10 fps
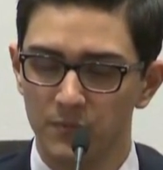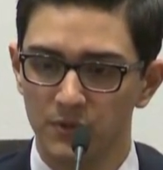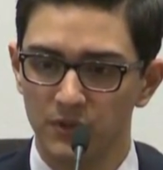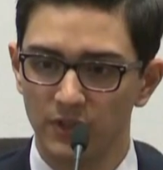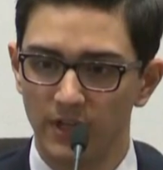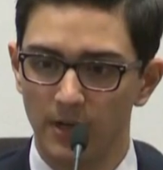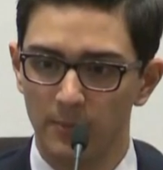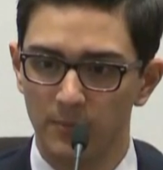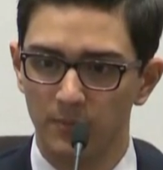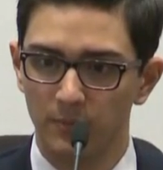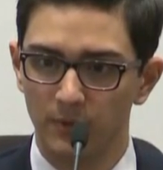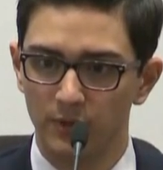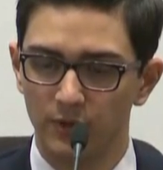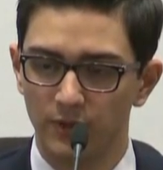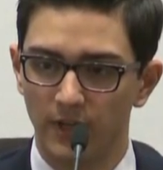stood up
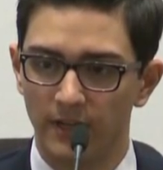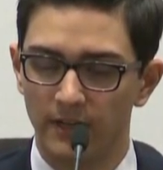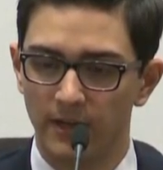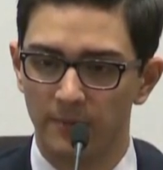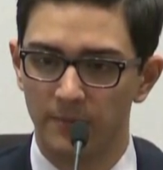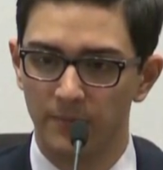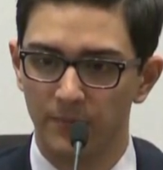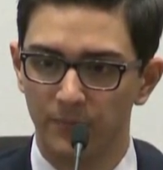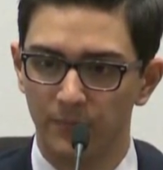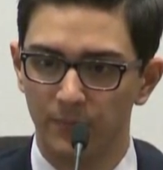and